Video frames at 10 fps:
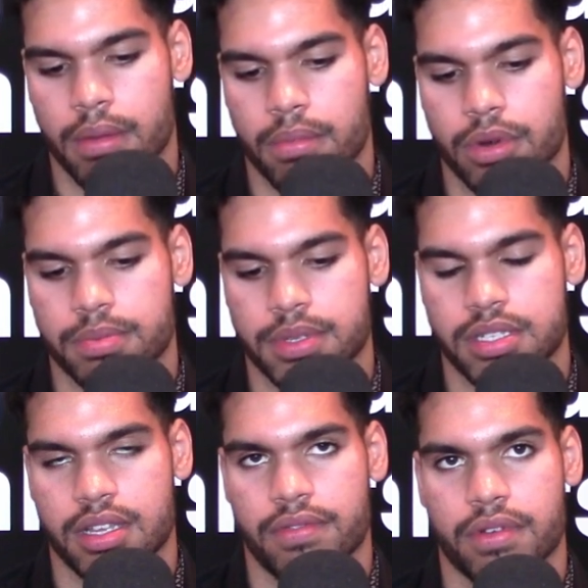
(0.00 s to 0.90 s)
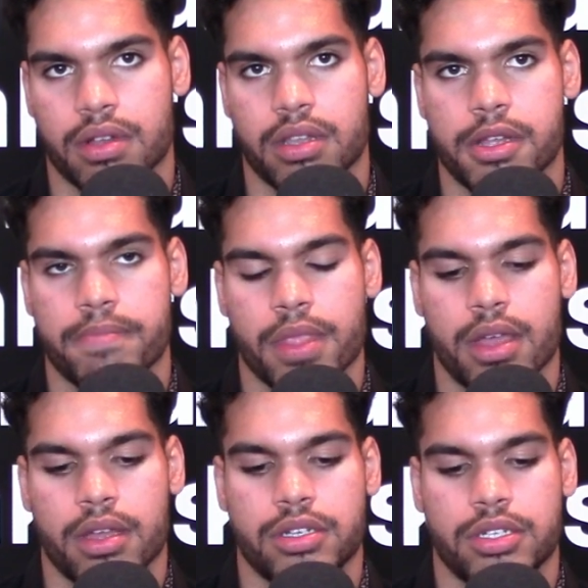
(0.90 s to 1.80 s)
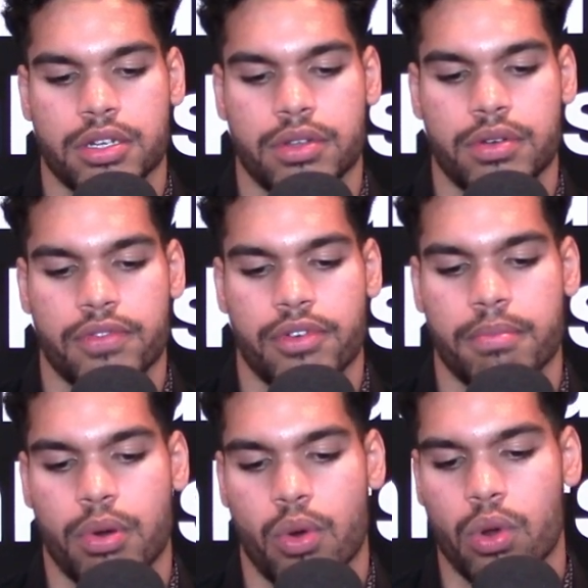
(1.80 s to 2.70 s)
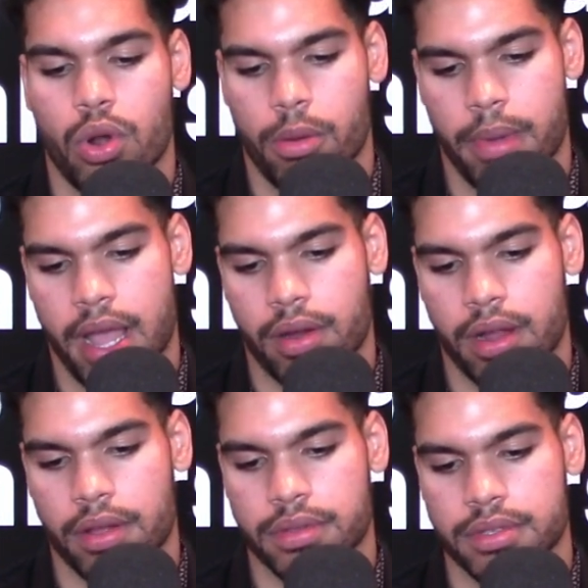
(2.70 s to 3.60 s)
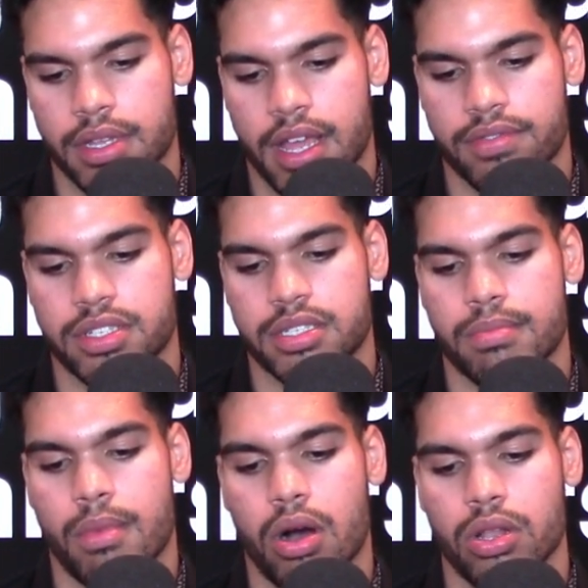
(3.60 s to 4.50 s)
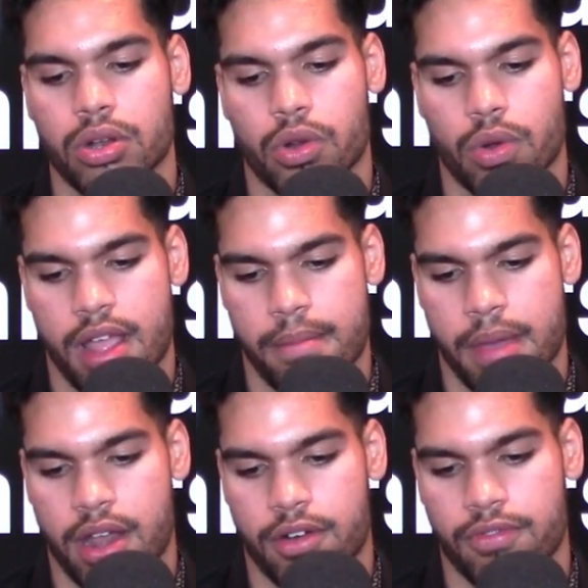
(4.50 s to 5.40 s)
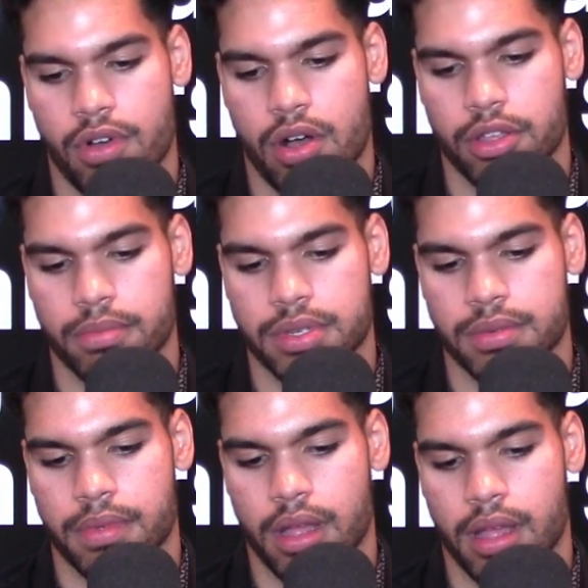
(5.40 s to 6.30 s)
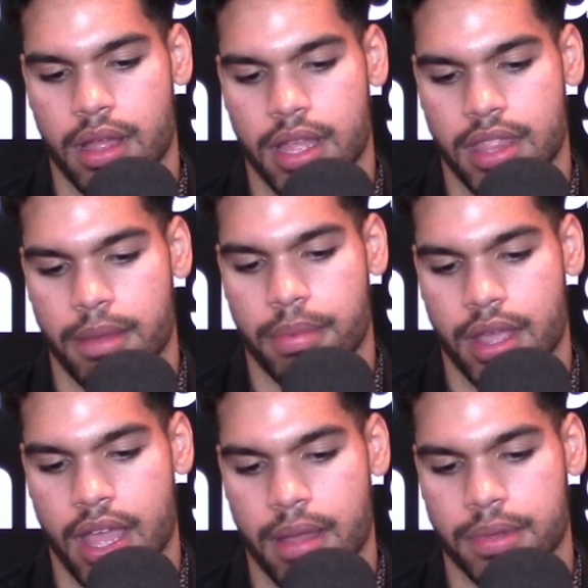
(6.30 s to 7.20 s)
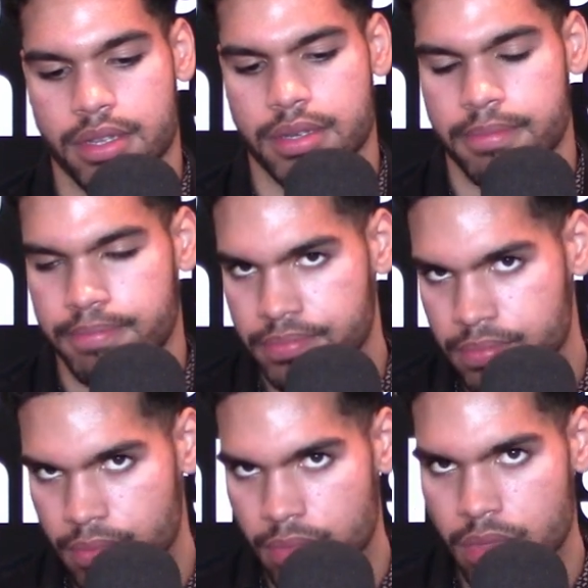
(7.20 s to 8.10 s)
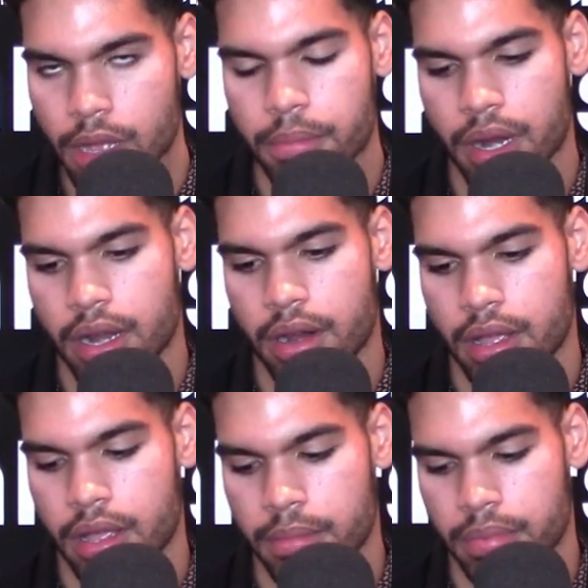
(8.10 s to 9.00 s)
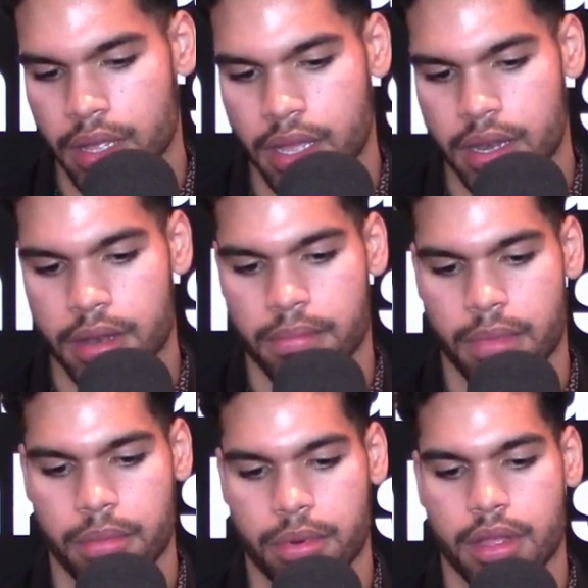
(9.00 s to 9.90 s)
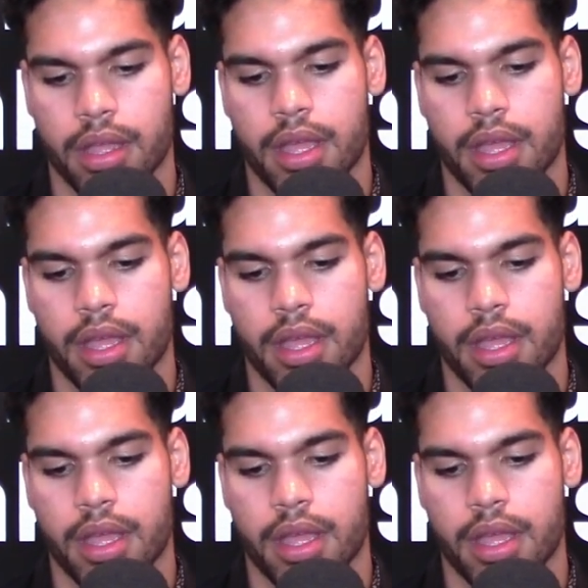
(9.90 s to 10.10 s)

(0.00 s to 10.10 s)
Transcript: More specifically, children from poorer backgrounds have smaller gray matter volumes uh, in the hippocampus, brain area implicated in memory,